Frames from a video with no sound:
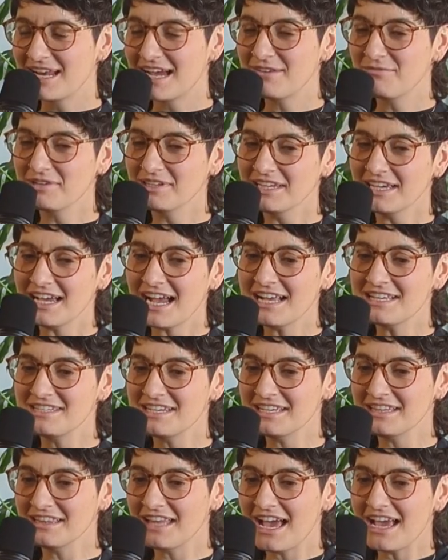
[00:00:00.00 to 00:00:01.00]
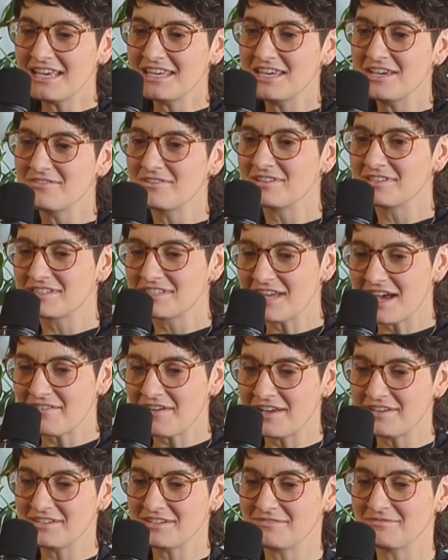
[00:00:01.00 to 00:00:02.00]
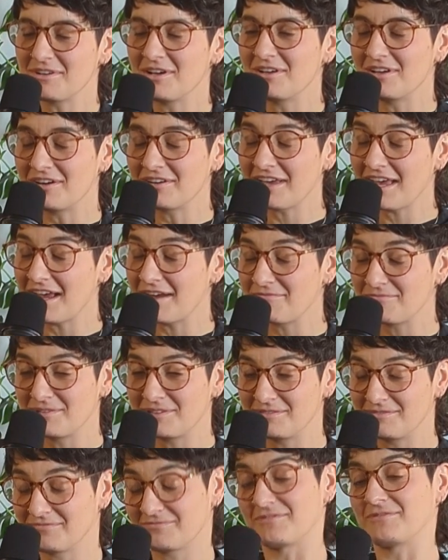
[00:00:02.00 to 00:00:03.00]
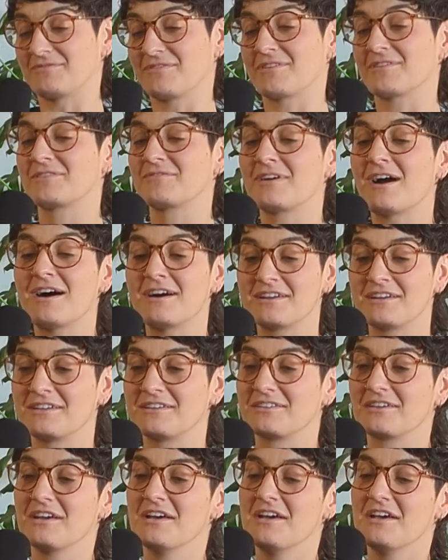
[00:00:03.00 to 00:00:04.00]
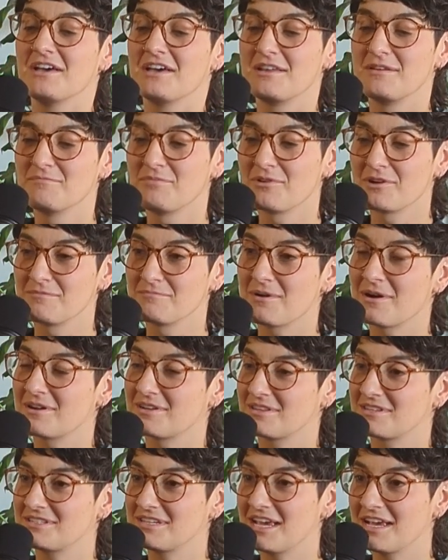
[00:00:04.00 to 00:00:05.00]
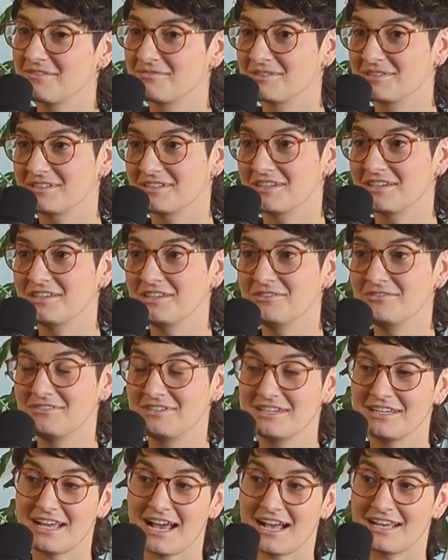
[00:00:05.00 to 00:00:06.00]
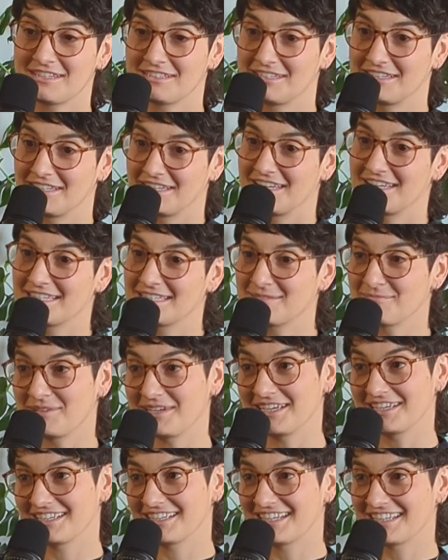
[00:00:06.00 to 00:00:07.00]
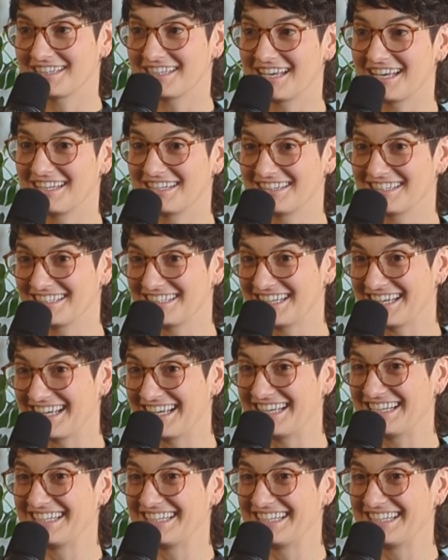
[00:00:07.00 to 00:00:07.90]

But I did like you and stuff. I did. Yeah. Well, okay. We forgot an important part of the date was you did ask to kiss me at the end of the date.